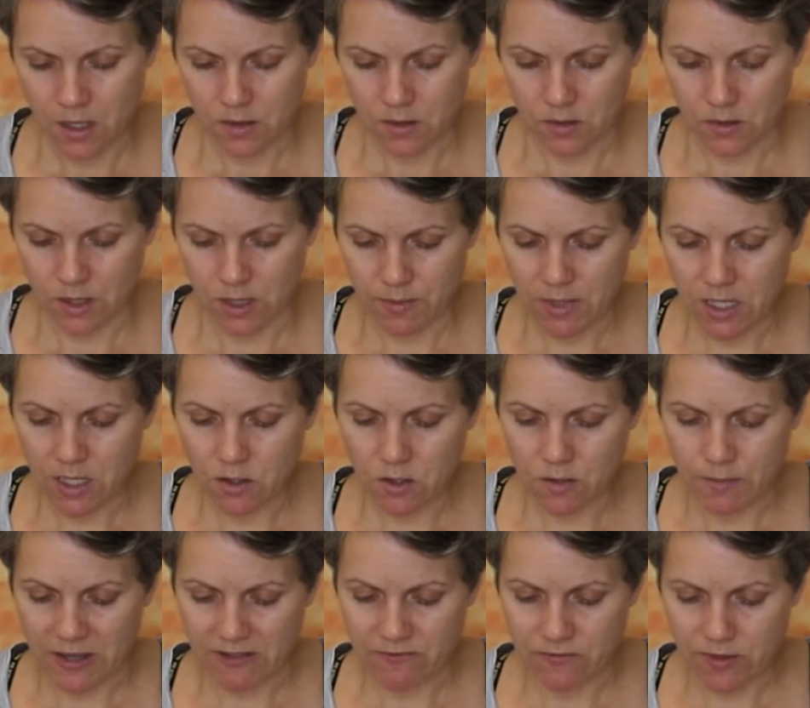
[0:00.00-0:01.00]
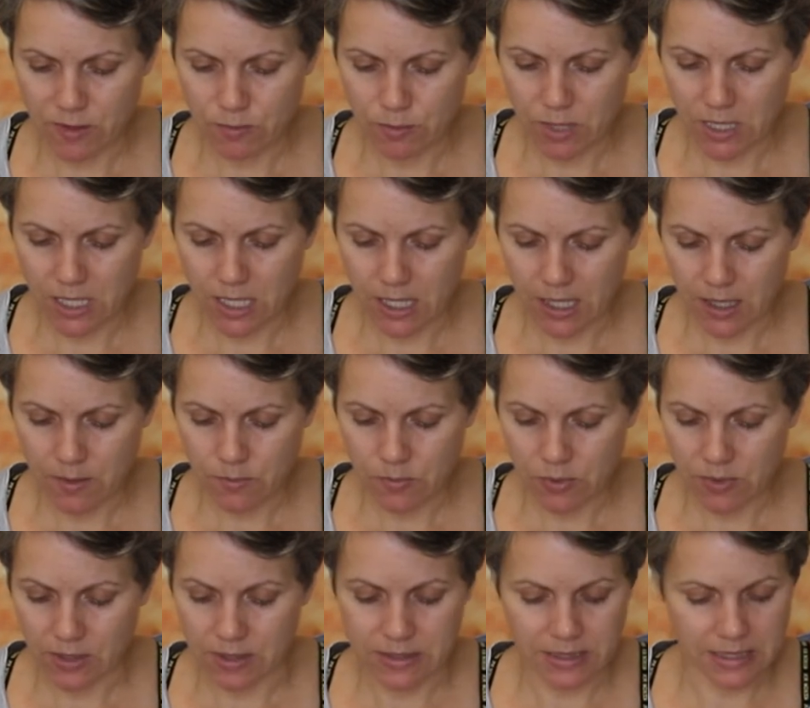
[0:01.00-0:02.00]
So let me go to my Fitbit
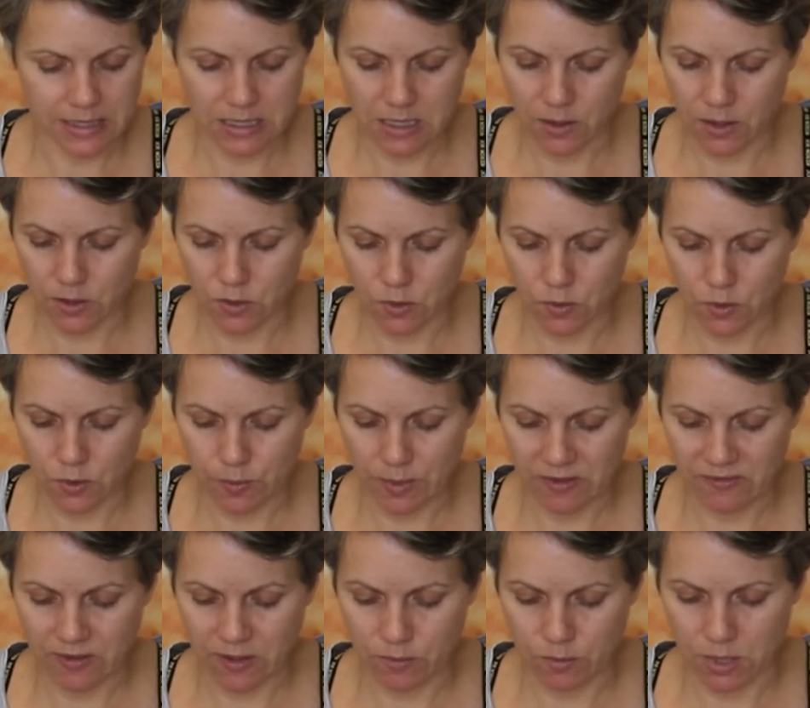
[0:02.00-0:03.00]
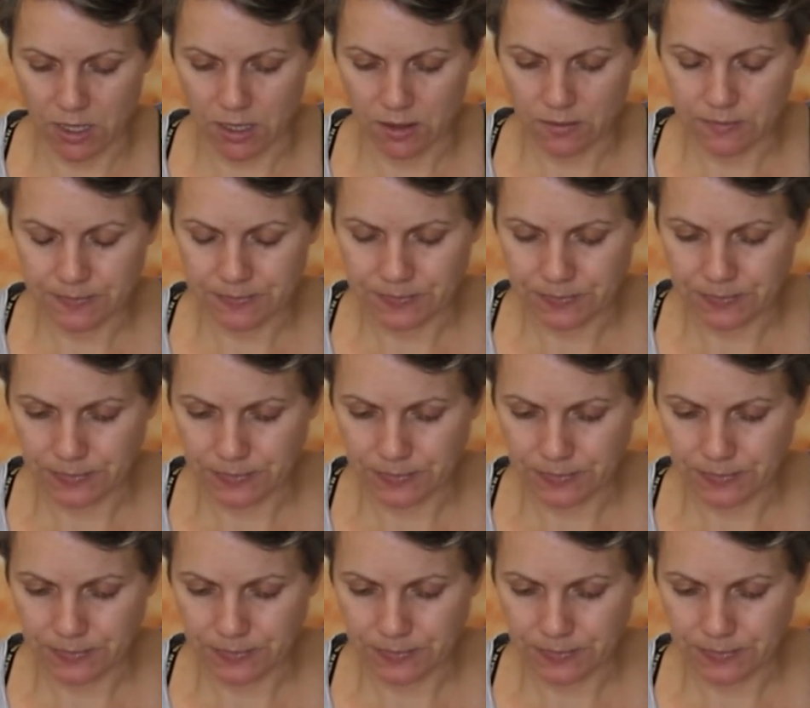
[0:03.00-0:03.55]
app, because that's how I do it with my Fitbit.